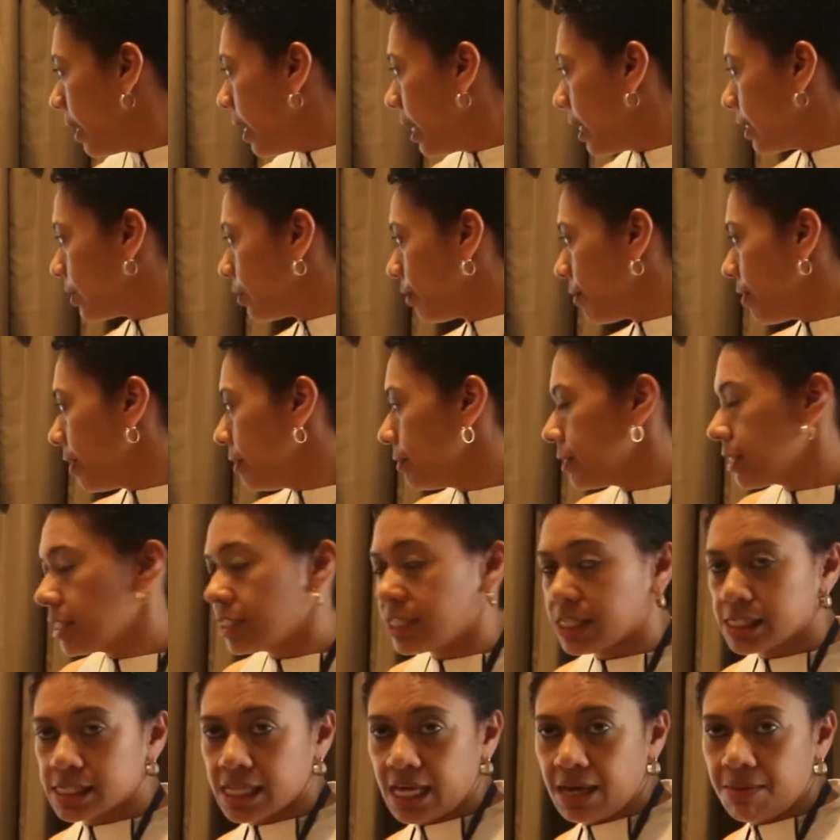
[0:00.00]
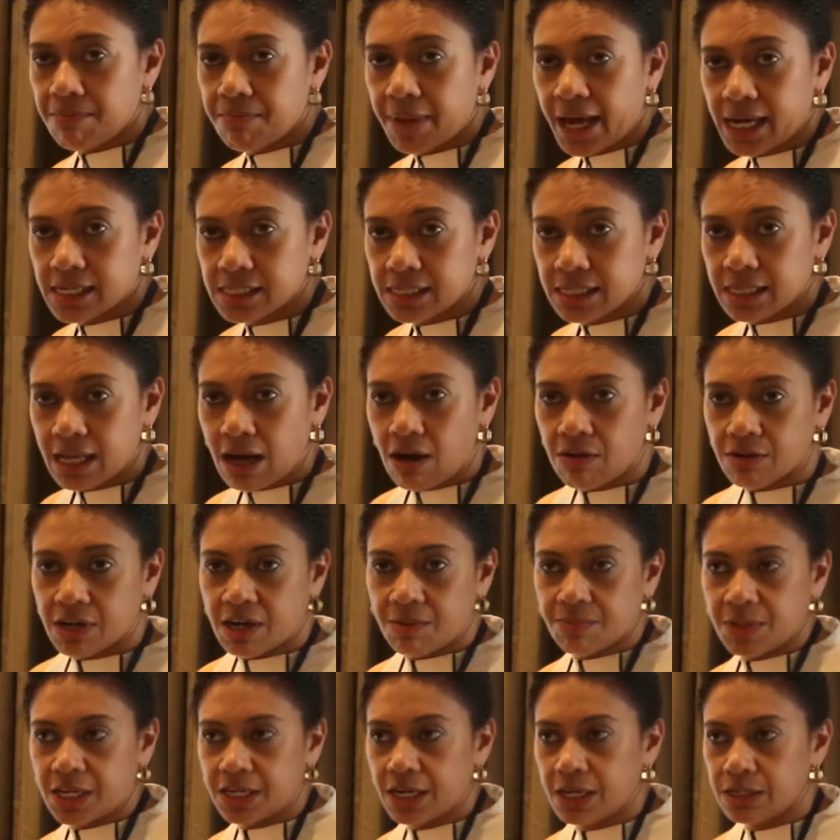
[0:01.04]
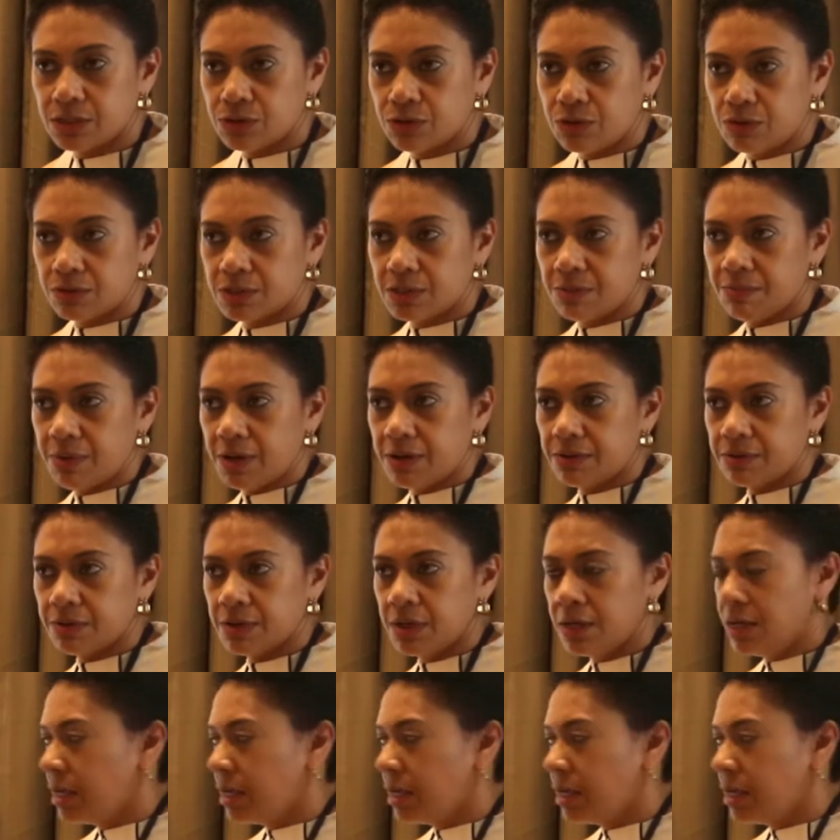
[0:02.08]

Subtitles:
And so those are just the impact and the outcome that I've talked about.